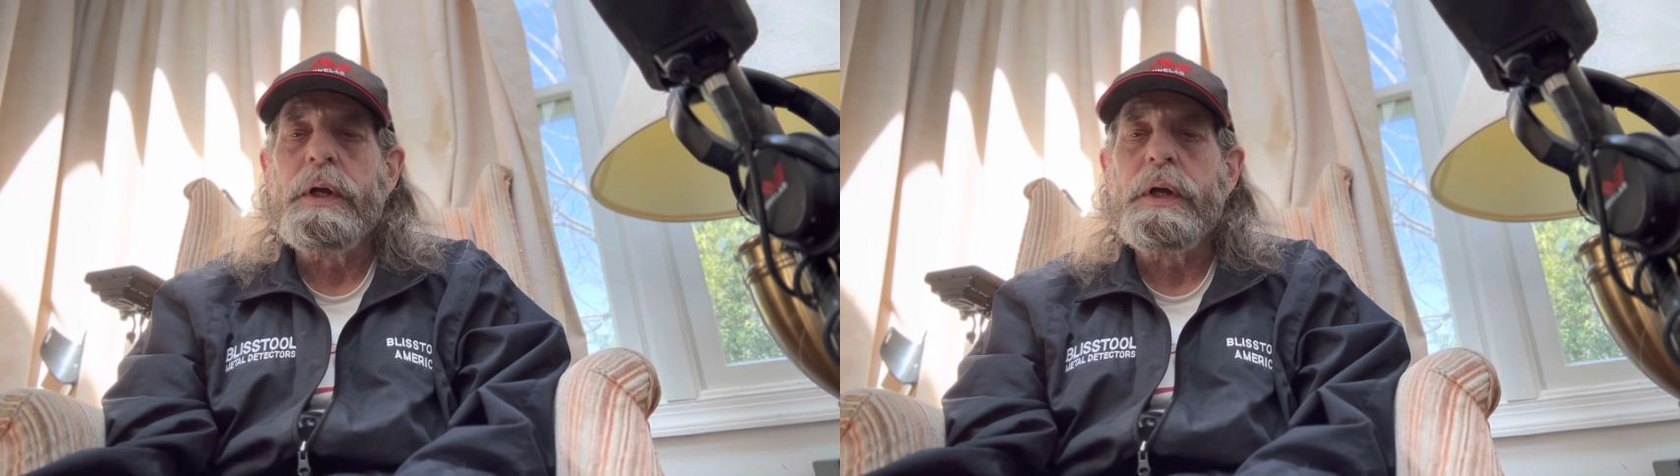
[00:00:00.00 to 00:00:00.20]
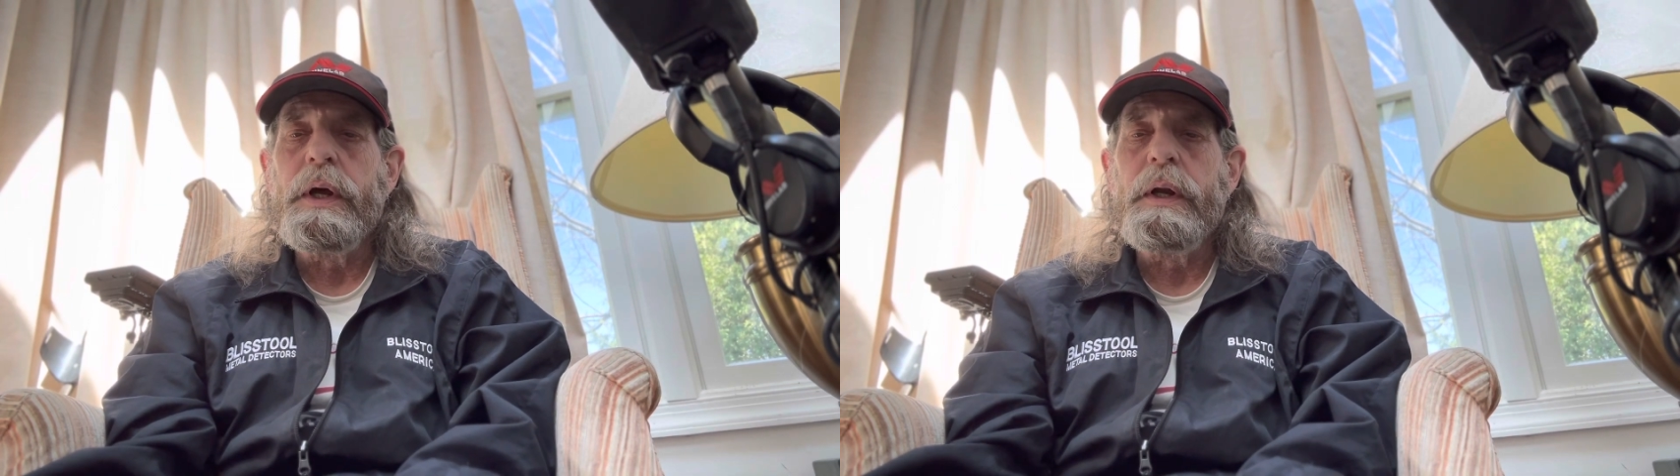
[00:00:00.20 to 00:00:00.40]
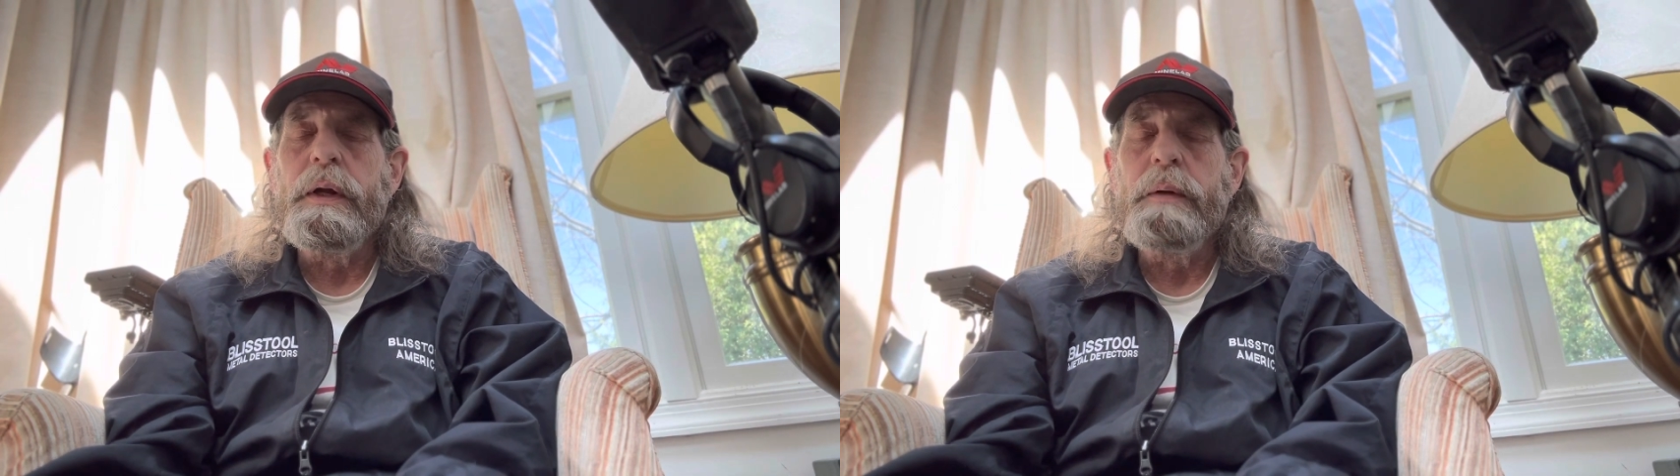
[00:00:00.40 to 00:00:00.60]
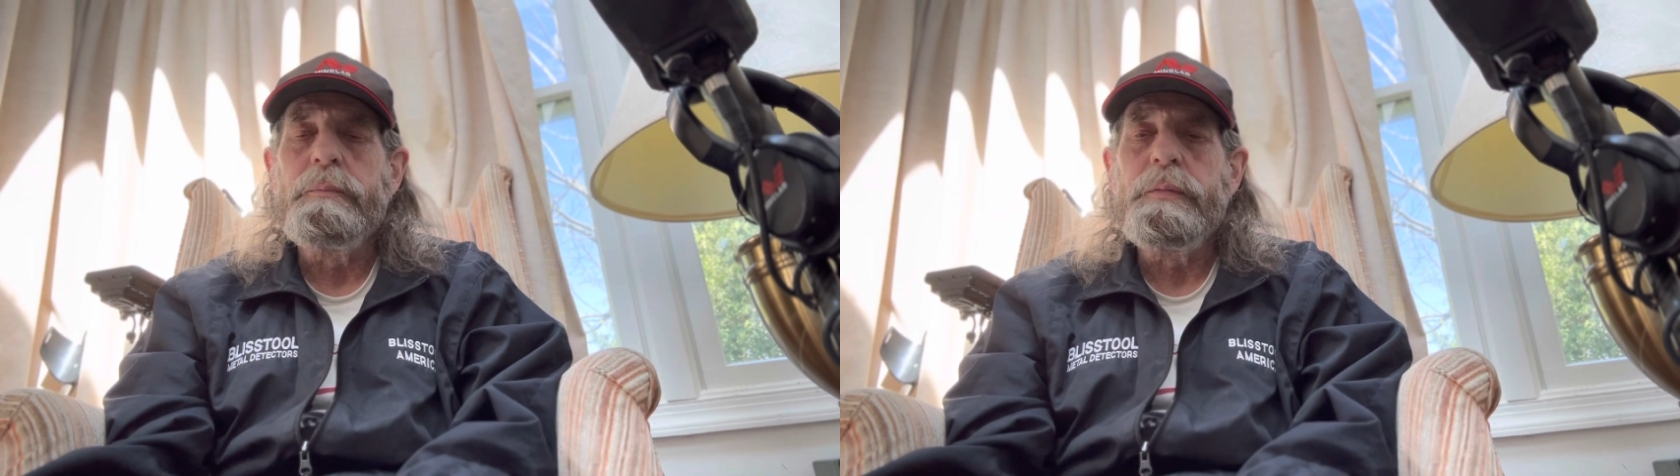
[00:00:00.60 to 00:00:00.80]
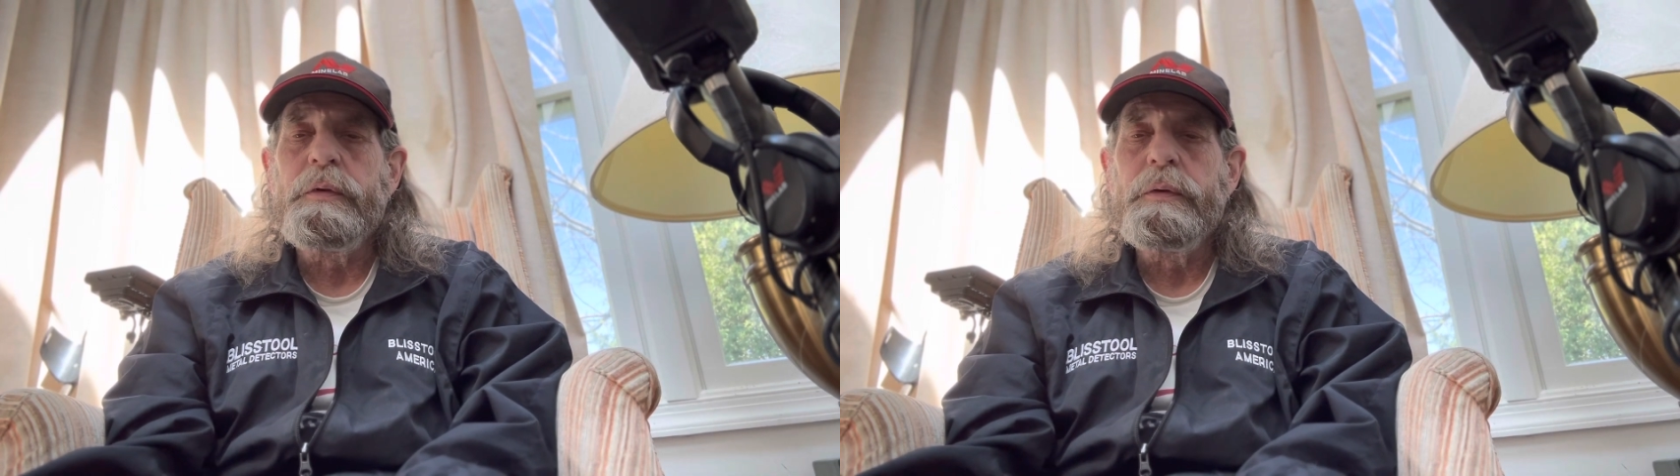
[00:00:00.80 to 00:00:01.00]
I got
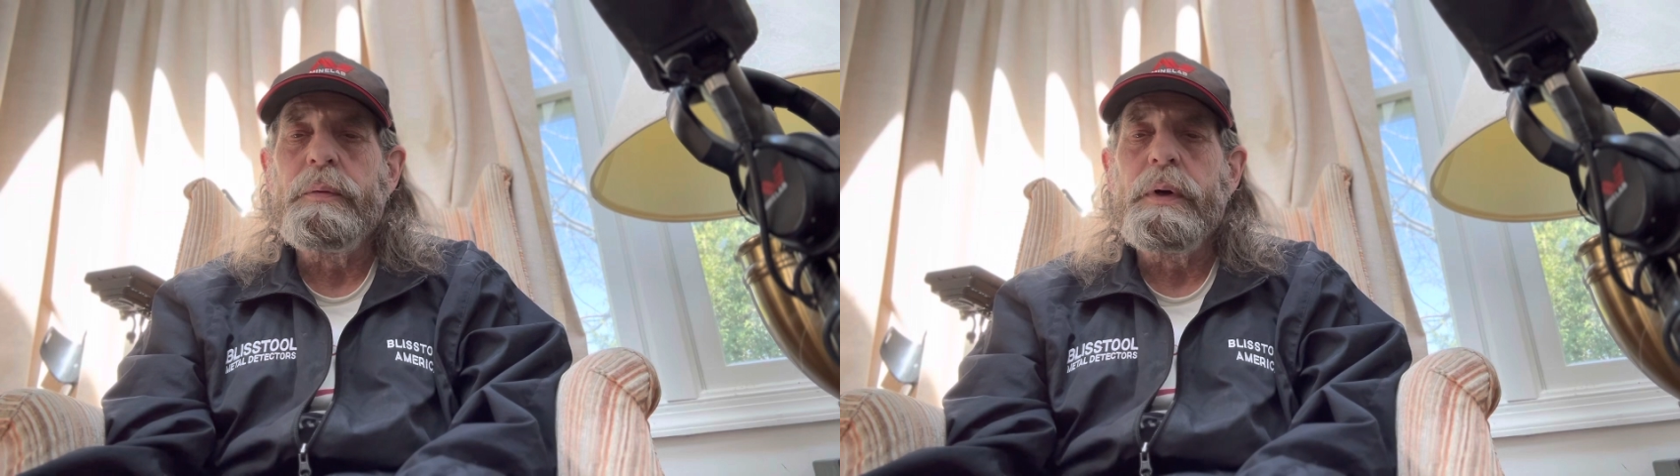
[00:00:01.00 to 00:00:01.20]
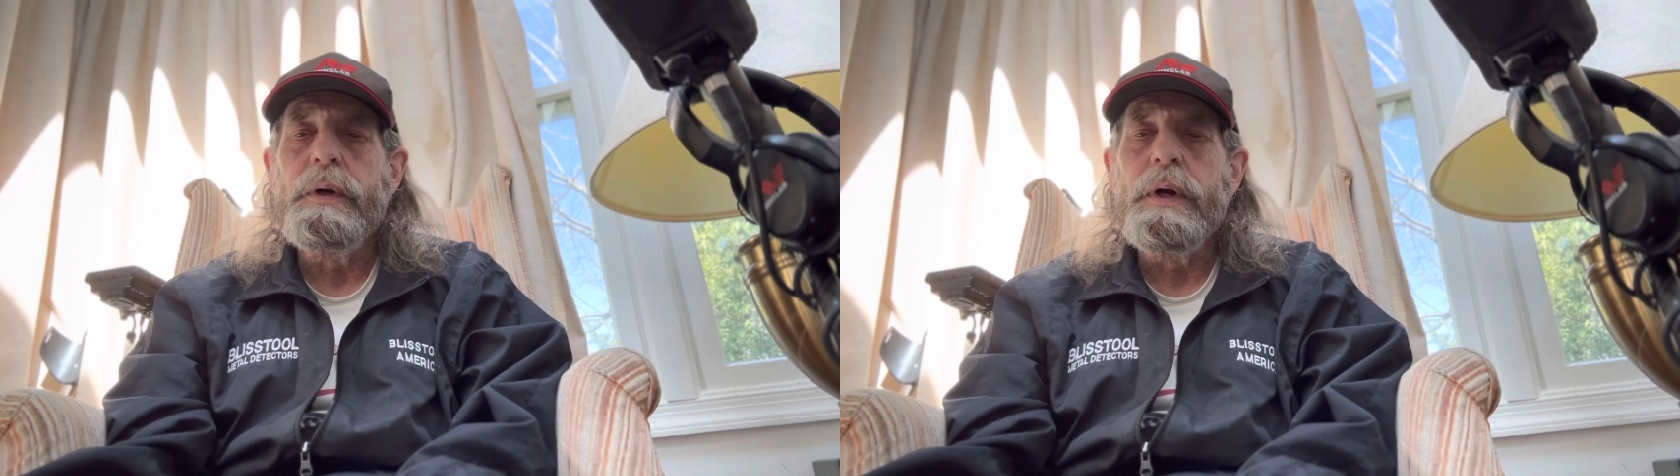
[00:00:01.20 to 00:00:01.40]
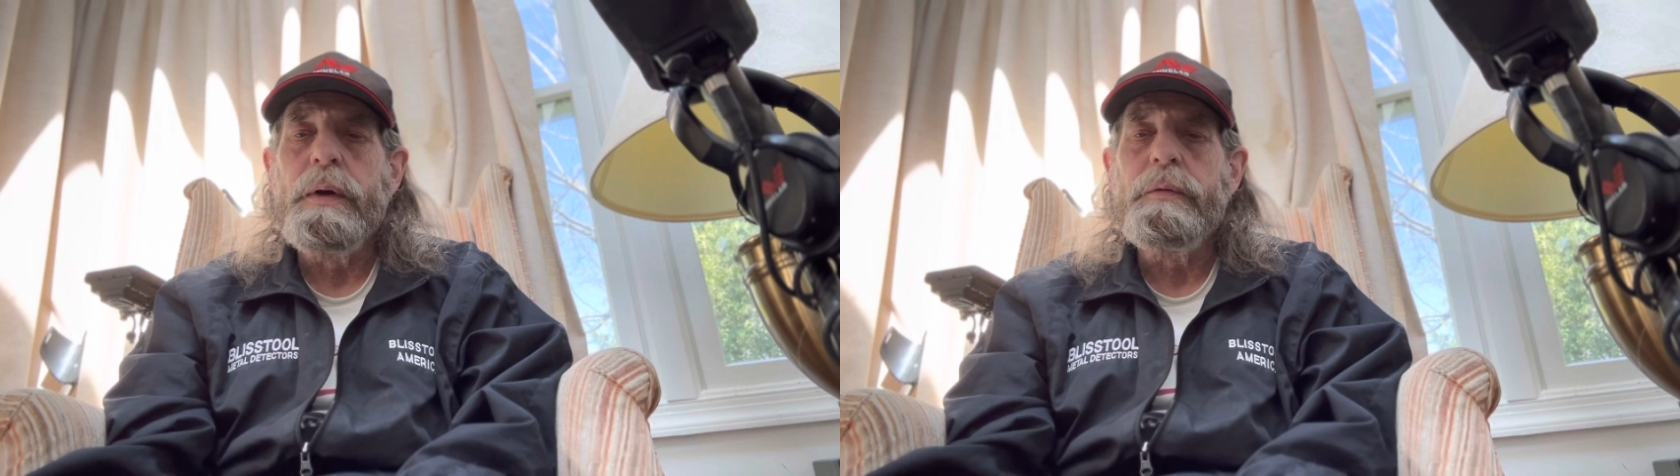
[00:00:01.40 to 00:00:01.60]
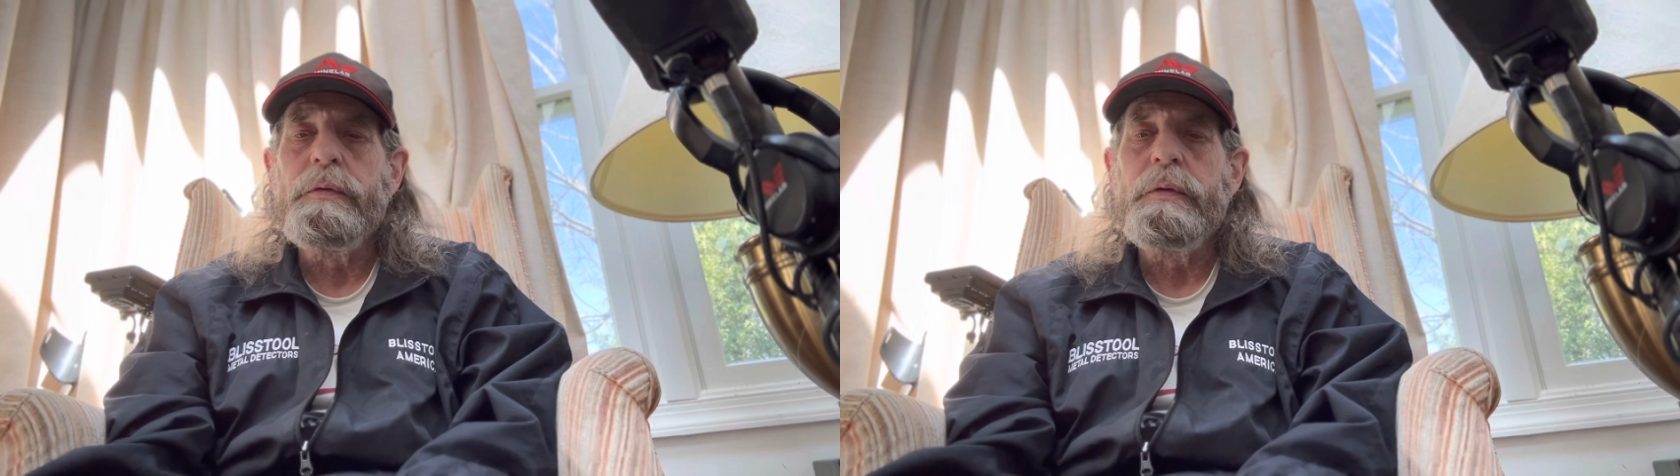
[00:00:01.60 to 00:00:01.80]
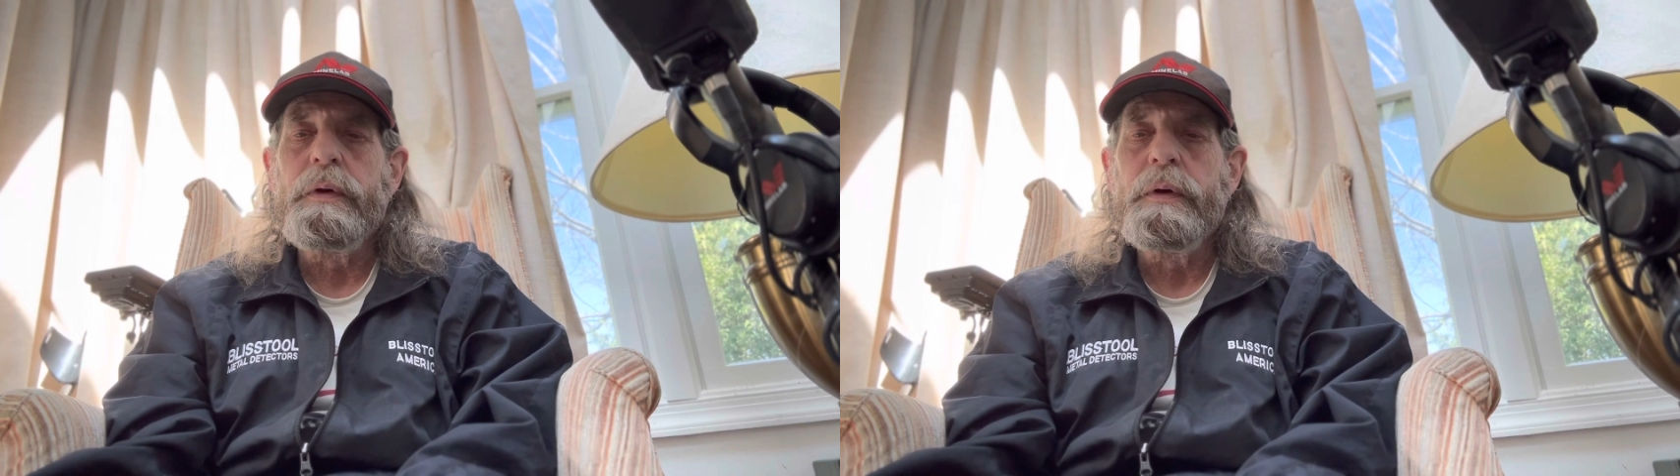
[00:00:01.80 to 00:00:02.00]
up to where I
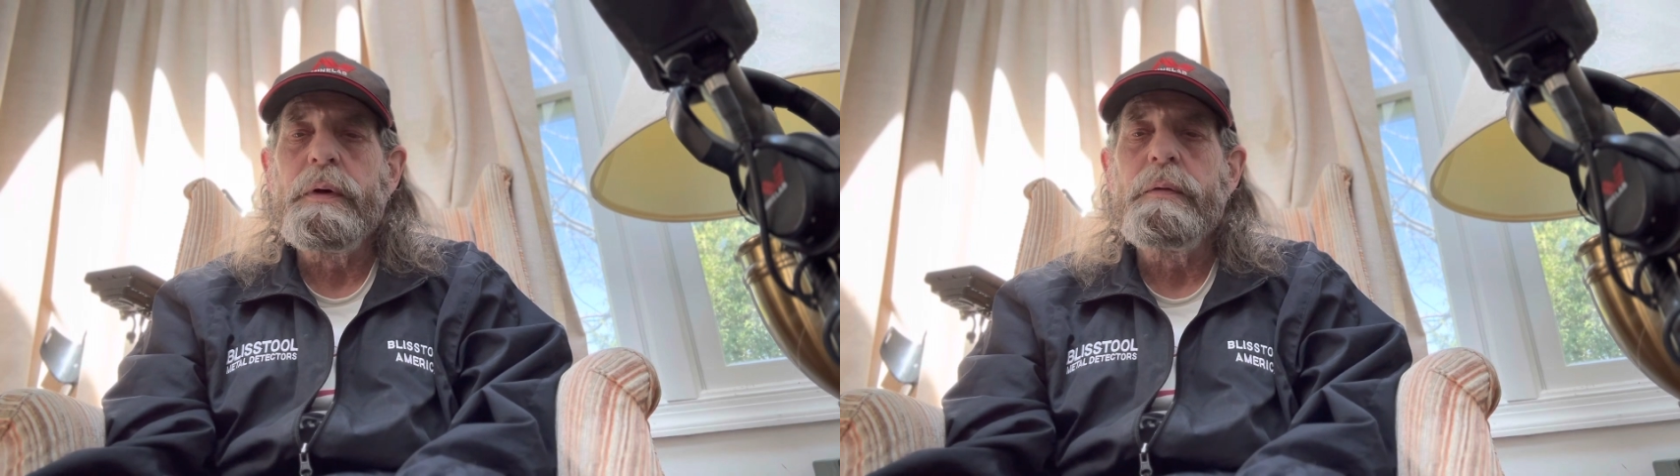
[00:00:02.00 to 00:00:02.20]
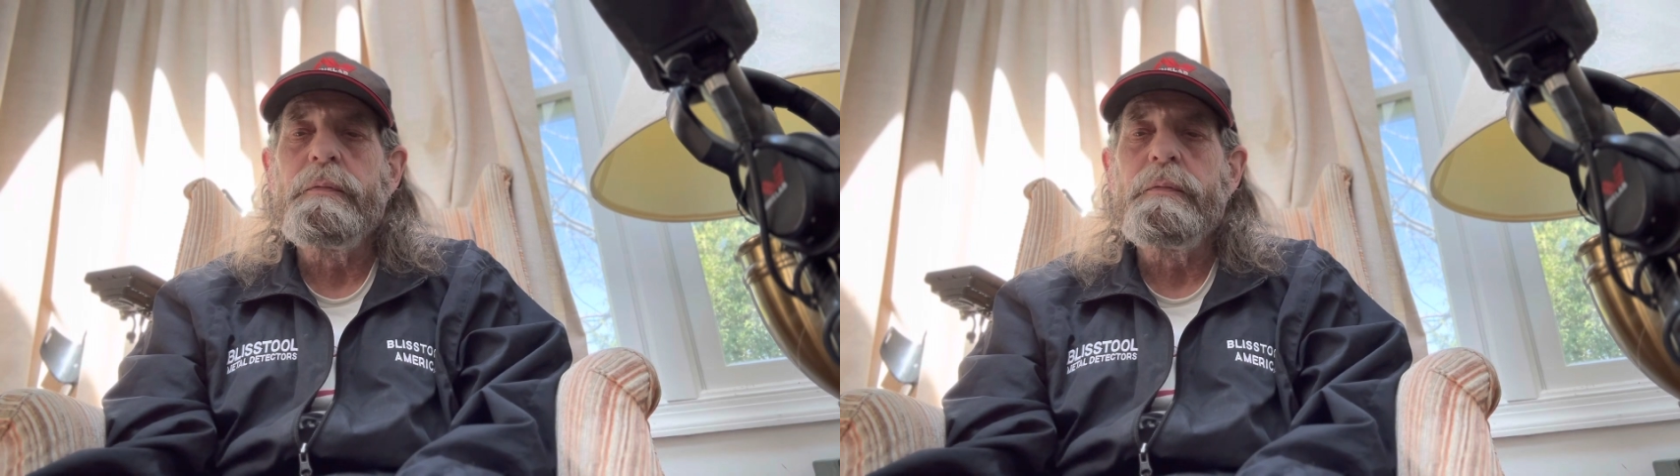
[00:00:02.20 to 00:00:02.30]
was a